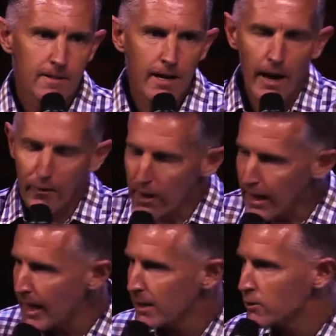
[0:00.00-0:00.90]
And I
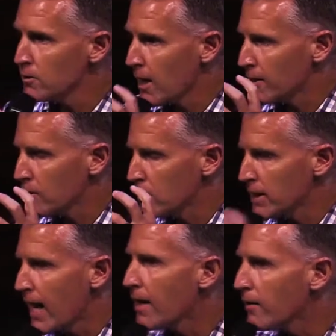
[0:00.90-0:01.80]
really had to
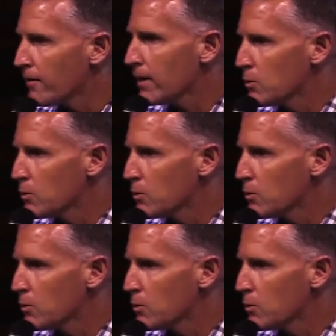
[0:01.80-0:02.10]
stand on that